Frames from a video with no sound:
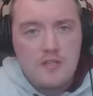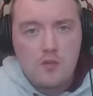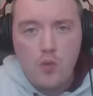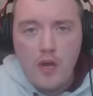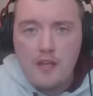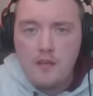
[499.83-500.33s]

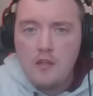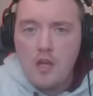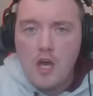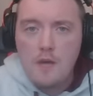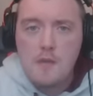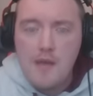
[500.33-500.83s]
when
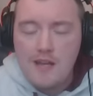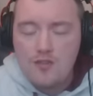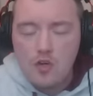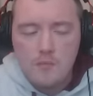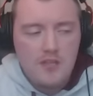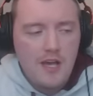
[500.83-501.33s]
uh, the patch
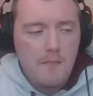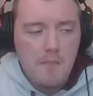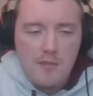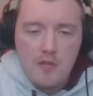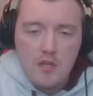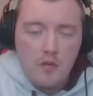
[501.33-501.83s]
comes out,
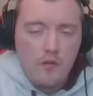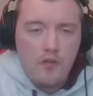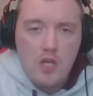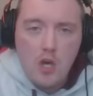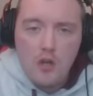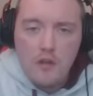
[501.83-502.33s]
maybe another
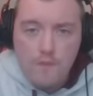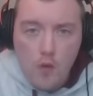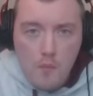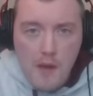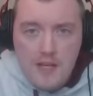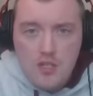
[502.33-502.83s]
video on the full
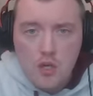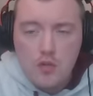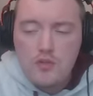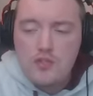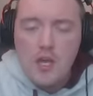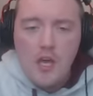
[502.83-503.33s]
patch
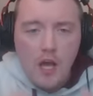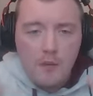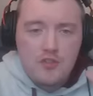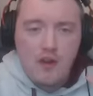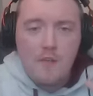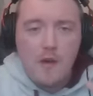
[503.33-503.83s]
notes. I'm
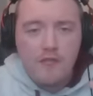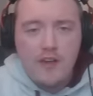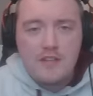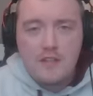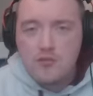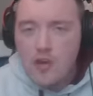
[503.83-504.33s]
sorry my
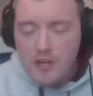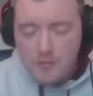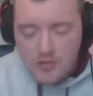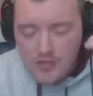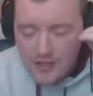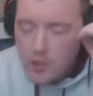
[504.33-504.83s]
face is red, I'm
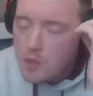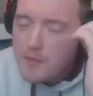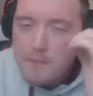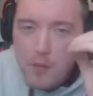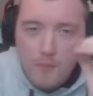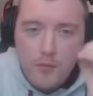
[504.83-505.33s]
just a little
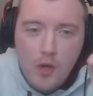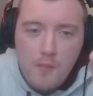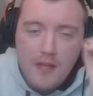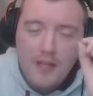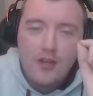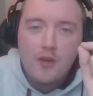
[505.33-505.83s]
bit pumped up
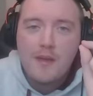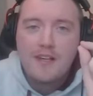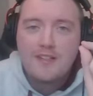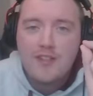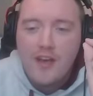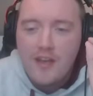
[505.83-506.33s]
and a little bit
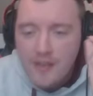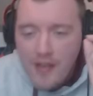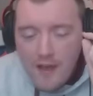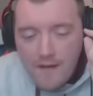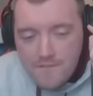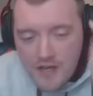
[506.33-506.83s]
excited.
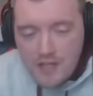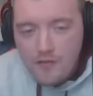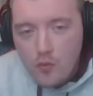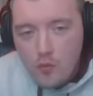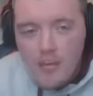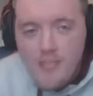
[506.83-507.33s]
Thank you for
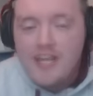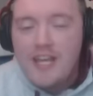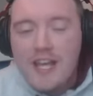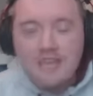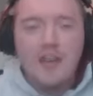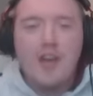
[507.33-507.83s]
watching,
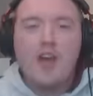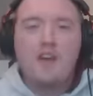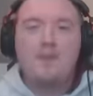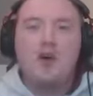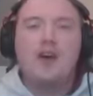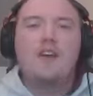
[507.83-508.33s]
hit the like
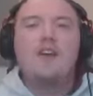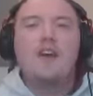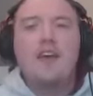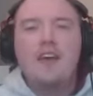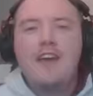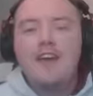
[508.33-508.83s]
button
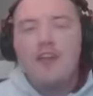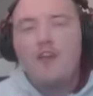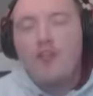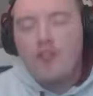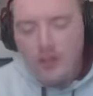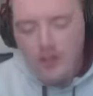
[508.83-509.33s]
if
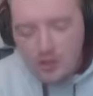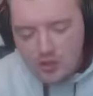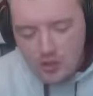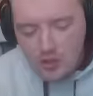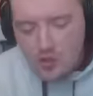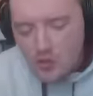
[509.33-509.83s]

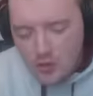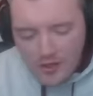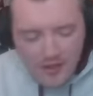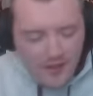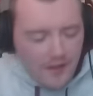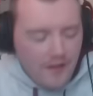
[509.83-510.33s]
you
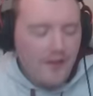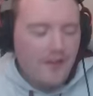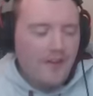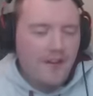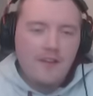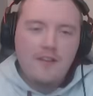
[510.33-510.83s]

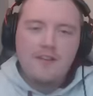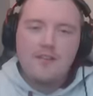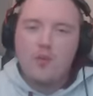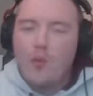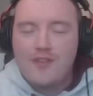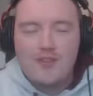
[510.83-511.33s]

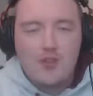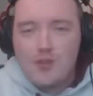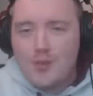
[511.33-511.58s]
want to